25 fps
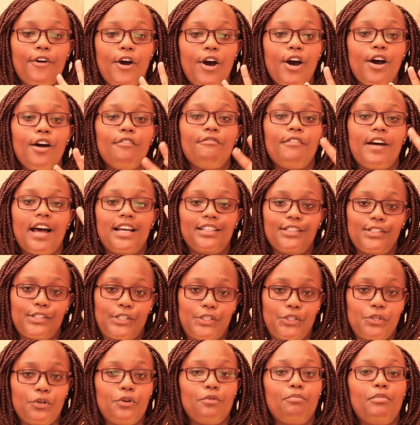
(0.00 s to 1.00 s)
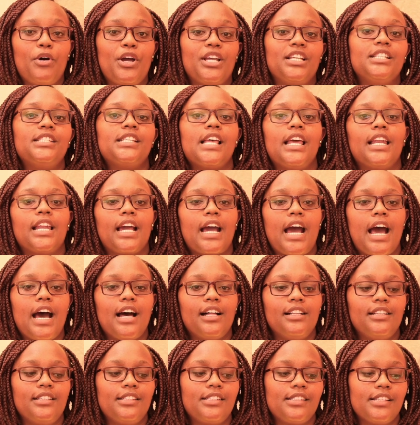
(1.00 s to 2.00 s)
4 verse 2, boys and
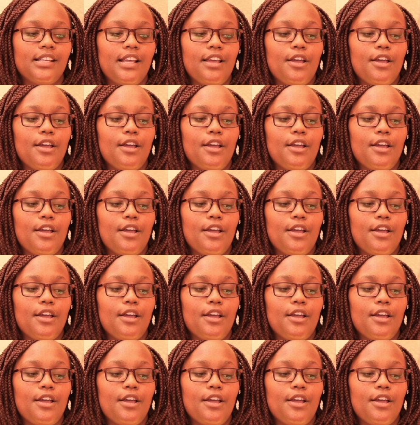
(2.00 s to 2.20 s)
girls.